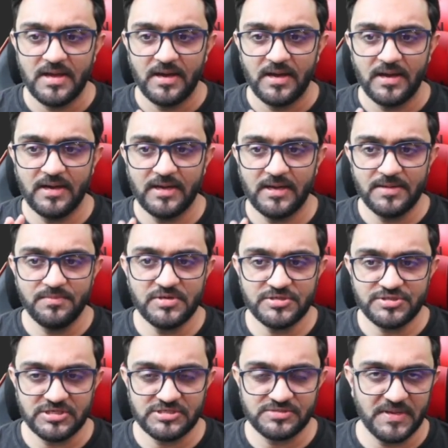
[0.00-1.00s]
uh, image
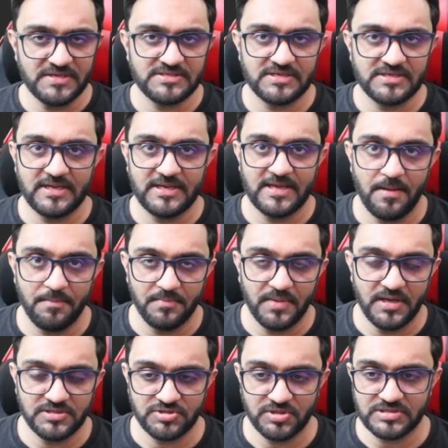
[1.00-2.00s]
is basically a
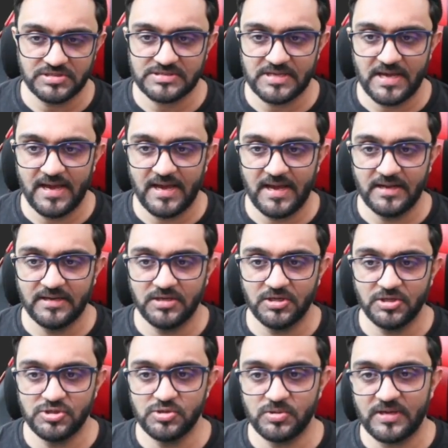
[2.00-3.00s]
matrix and
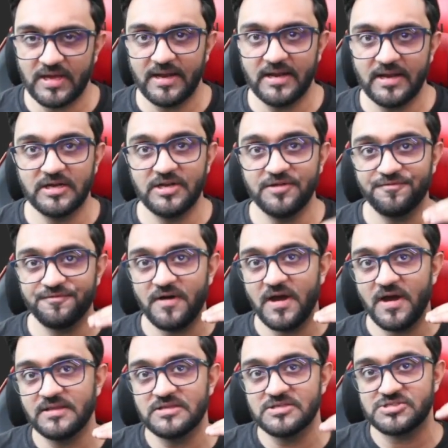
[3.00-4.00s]
you can
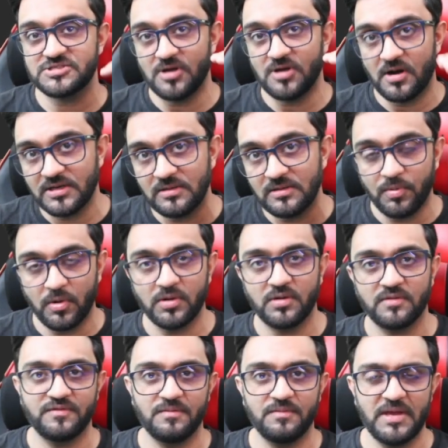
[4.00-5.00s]
define the starting point
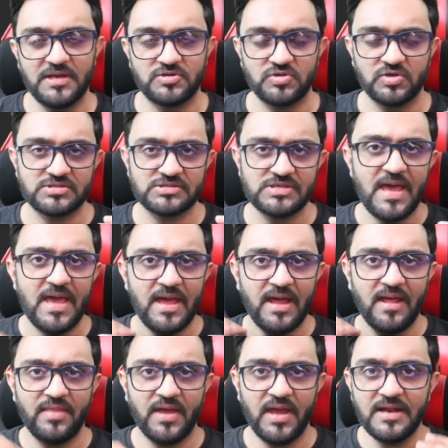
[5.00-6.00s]
of the matrix
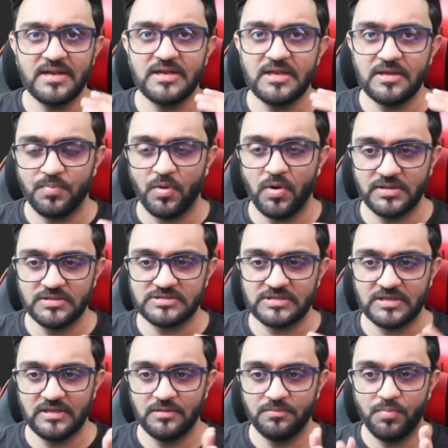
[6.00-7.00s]
and the ending point
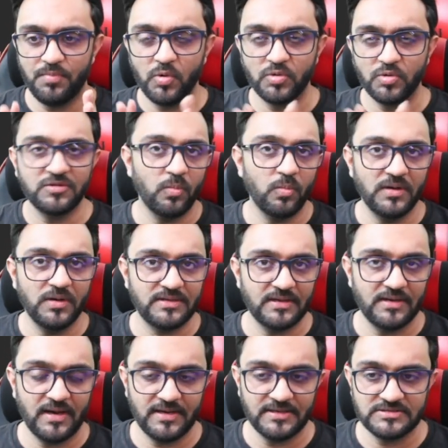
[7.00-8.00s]
in both width and
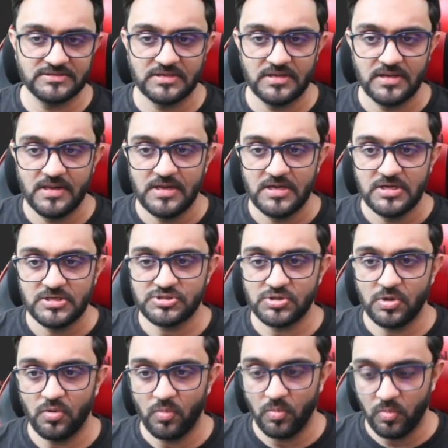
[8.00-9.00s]
height. So